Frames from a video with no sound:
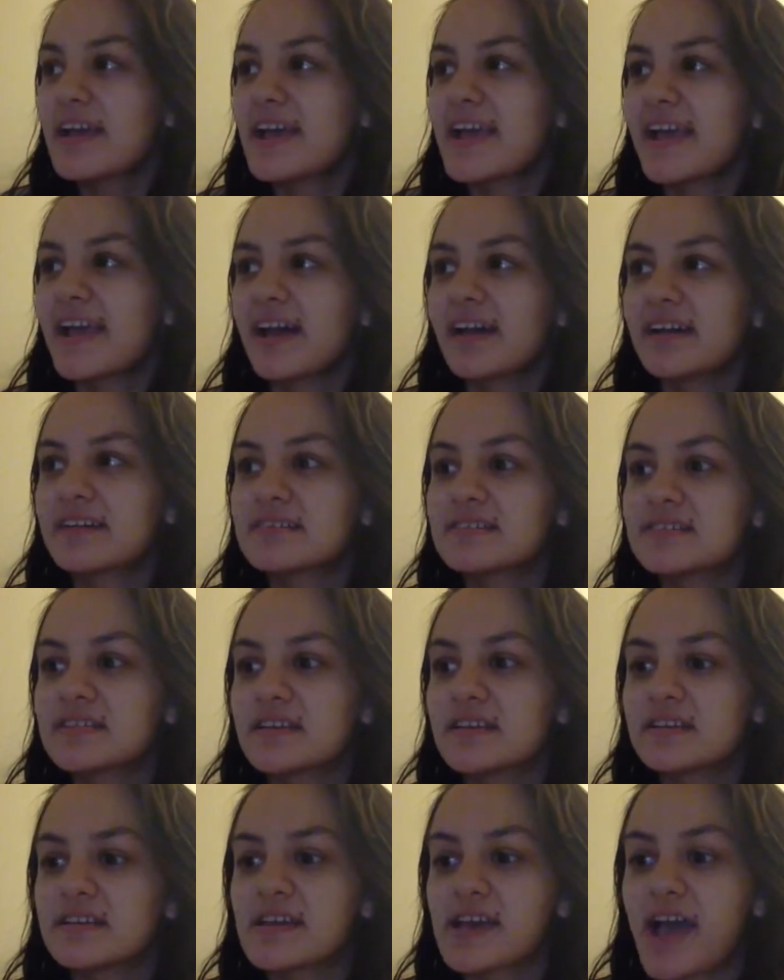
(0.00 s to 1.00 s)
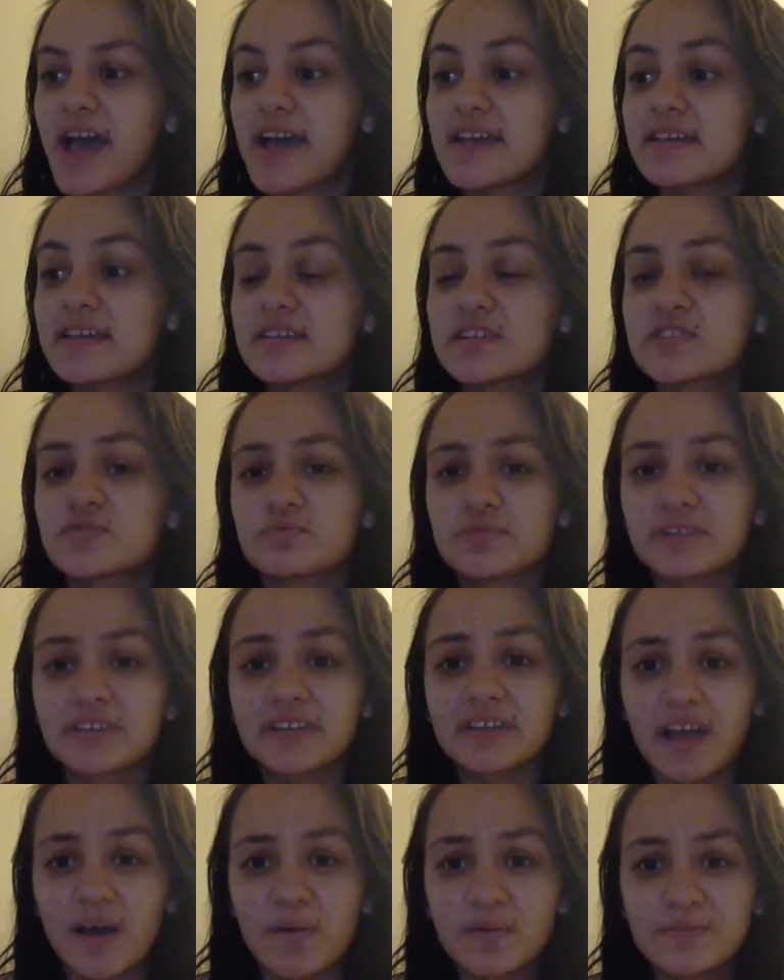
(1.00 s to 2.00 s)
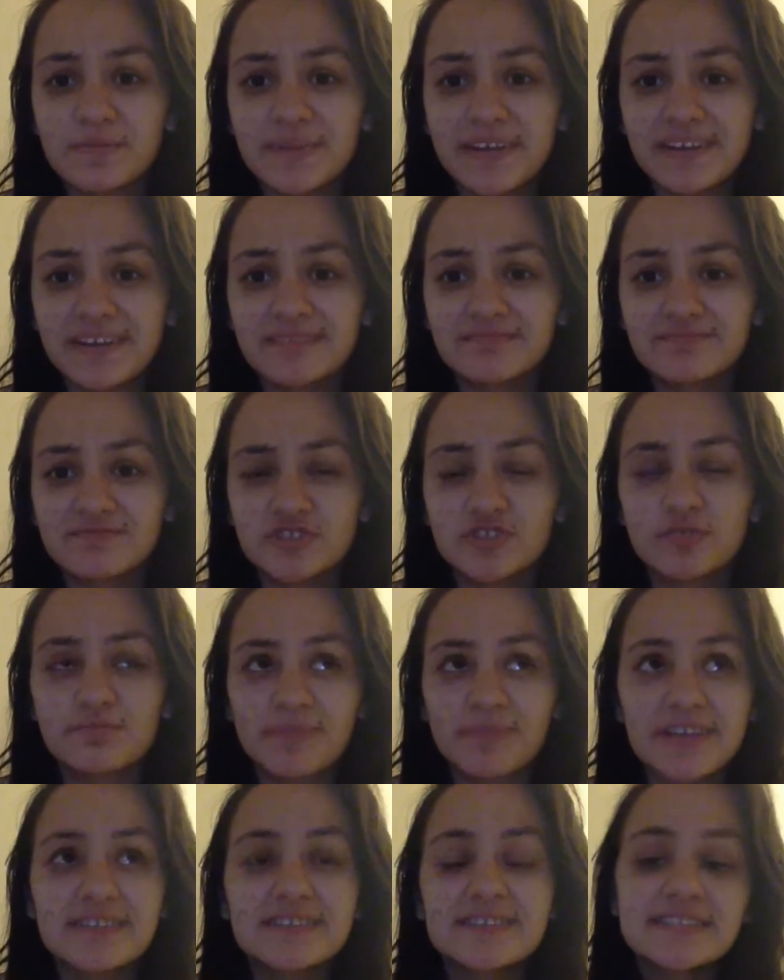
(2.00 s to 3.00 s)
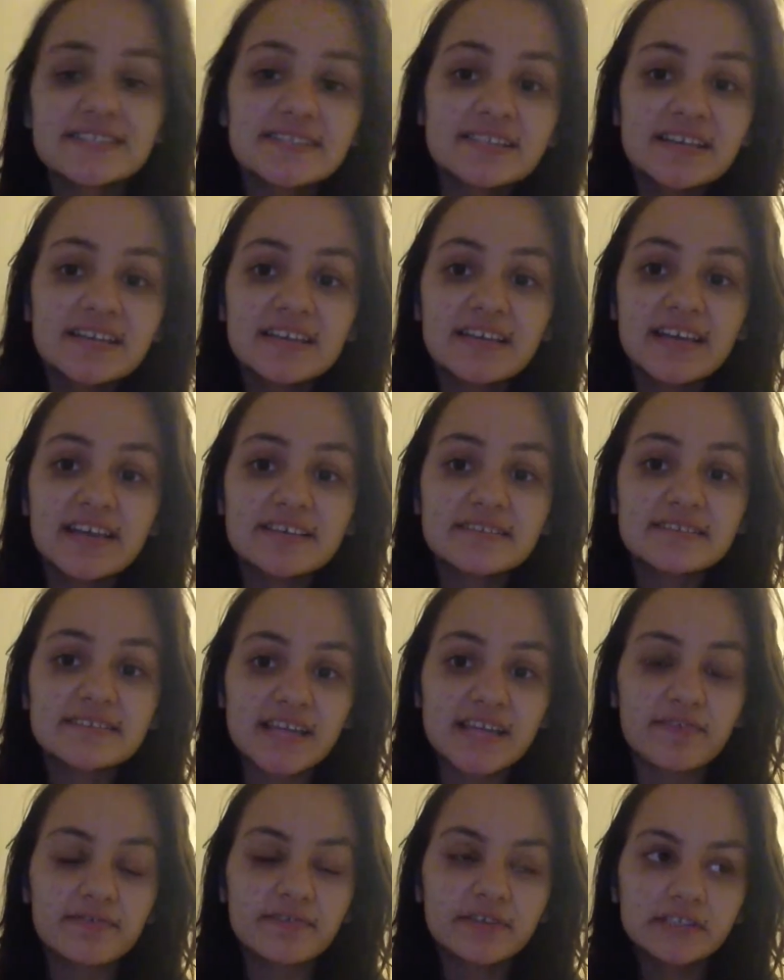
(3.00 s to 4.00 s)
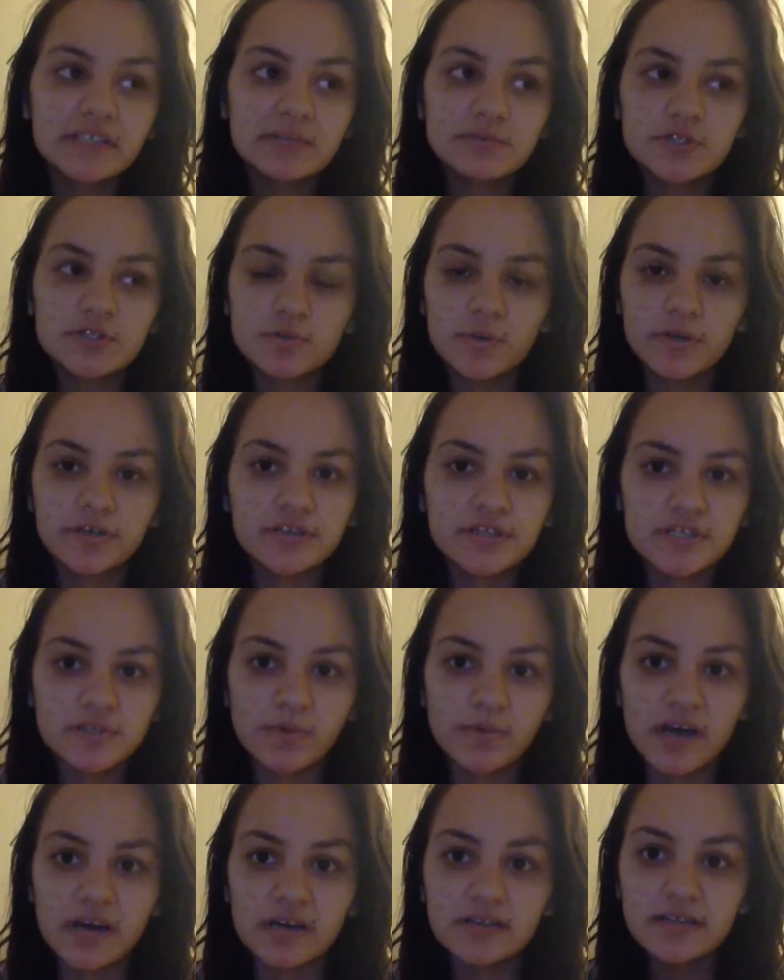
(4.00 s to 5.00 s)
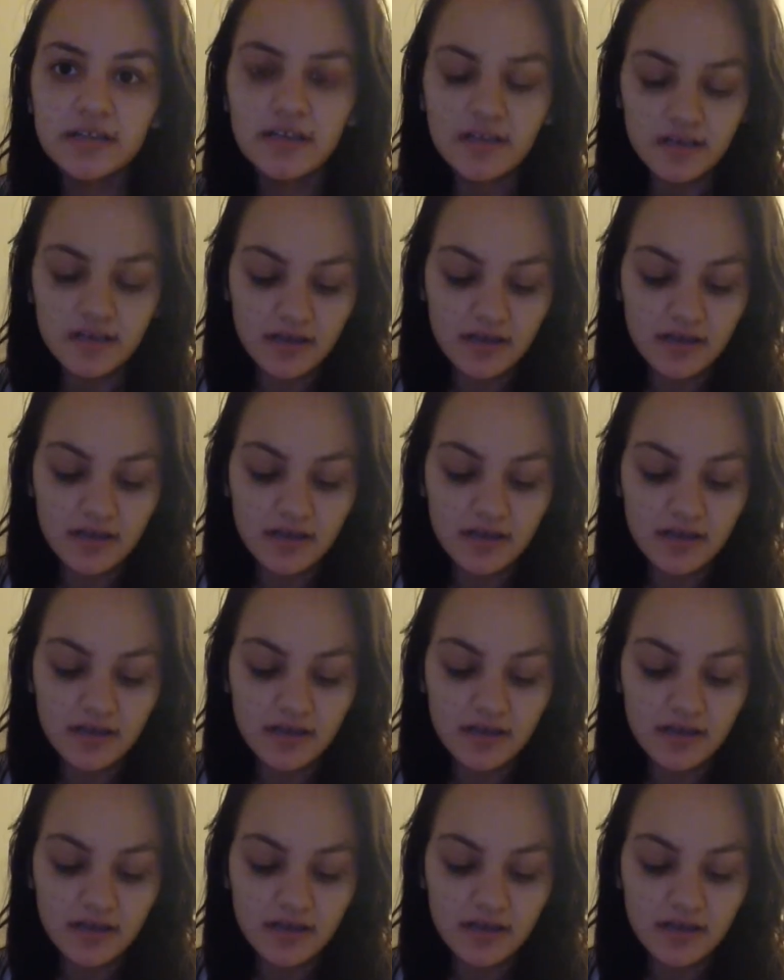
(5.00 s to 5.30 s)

and it has really helped me tremendously, and definitely with Twitter as well.